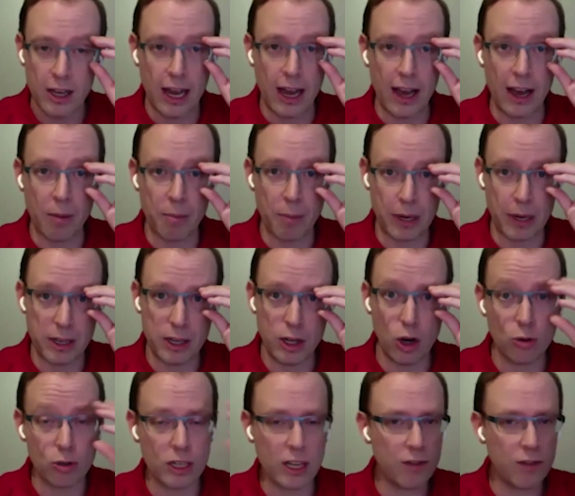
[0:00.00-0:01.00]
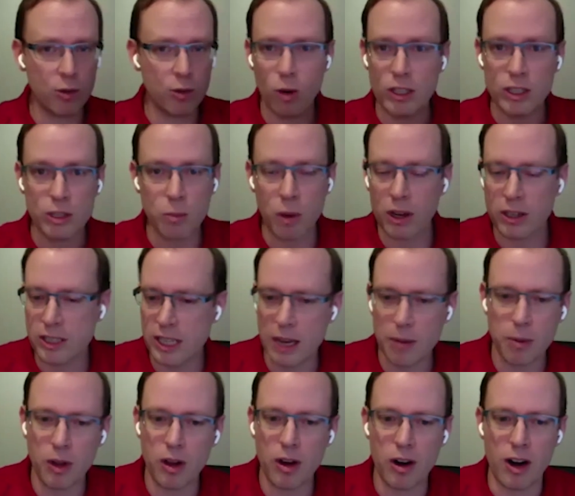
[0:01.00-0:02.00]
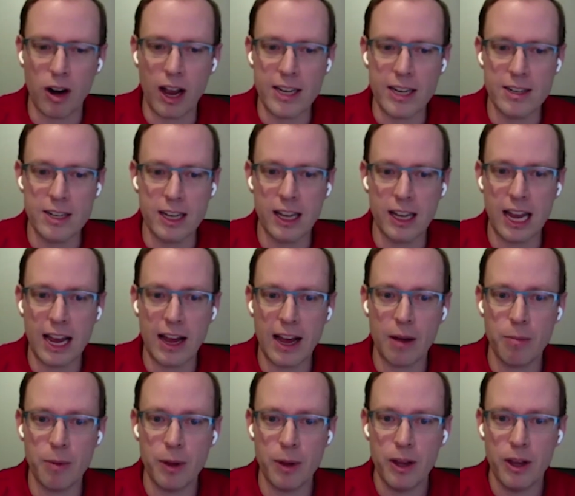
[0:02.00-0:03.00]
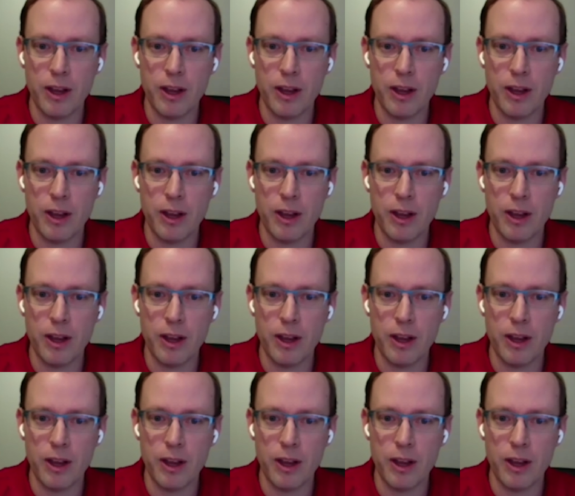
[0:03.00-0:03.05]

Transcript: But to give you one small example, our Idea Lab